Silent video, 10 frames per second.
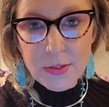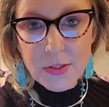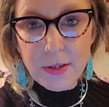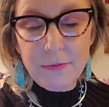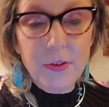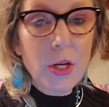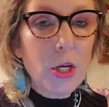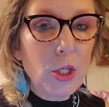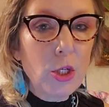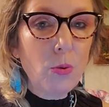as if
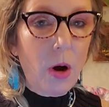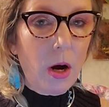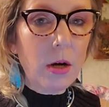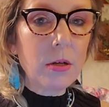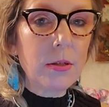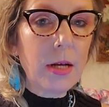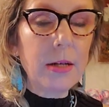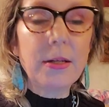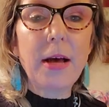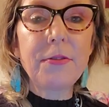you are
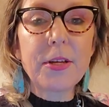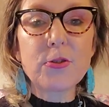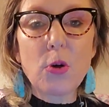nothing.